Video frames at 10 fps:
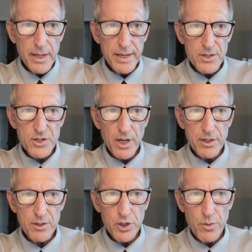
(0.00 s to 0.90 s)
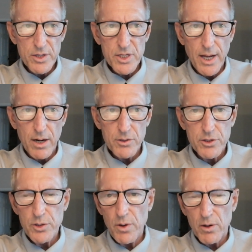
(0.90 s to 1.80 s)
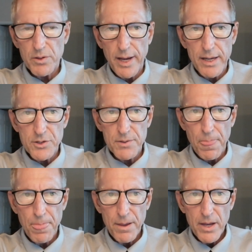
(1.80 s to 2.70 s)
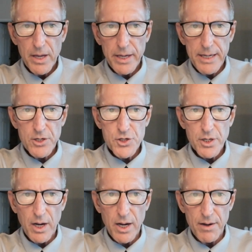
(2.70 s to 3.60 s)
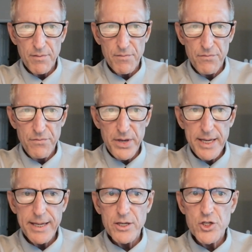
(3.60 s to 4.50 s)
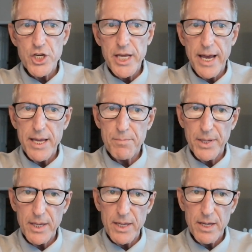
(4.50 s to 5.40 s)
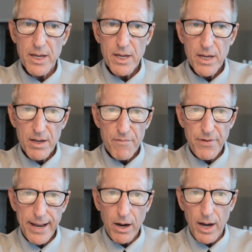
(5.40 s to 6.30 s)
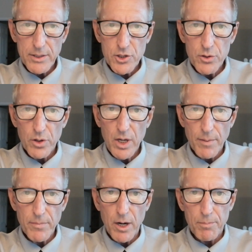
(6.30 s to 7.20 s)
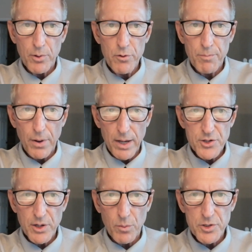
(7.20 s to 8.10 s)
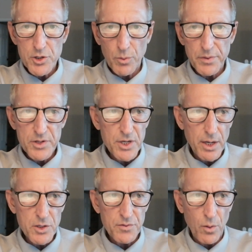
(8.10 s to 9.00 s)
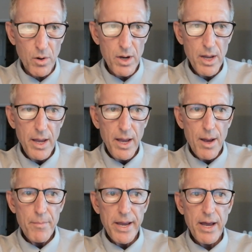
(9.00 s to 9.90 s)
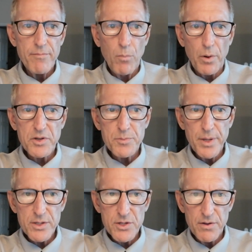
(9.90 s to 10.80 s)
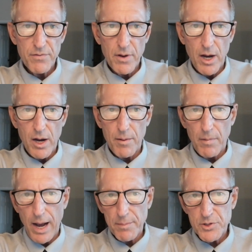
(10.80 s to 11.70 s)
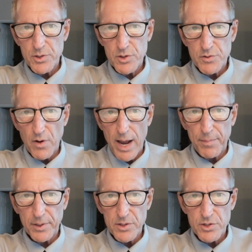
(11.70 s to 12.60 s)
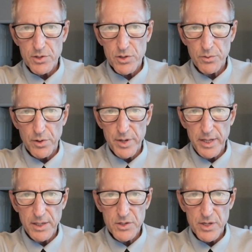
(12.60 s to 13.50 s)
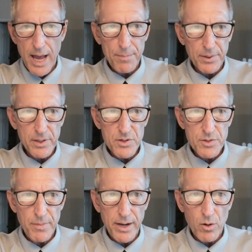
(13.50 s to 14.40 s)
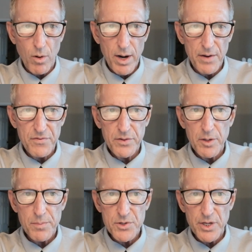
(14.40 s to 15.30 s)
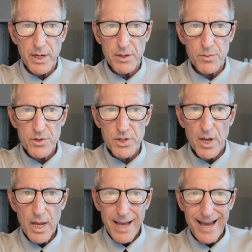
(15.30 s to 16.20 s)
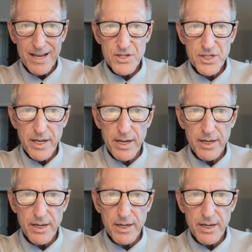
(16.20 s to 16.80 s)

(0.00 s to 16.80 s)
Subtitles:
is US $200,000. Each VGAP, VanUATU government-approved project, which is what this stands for, may have more expensive options for applicants to suit their needs. Applicants may acquire a 50% interest as tenant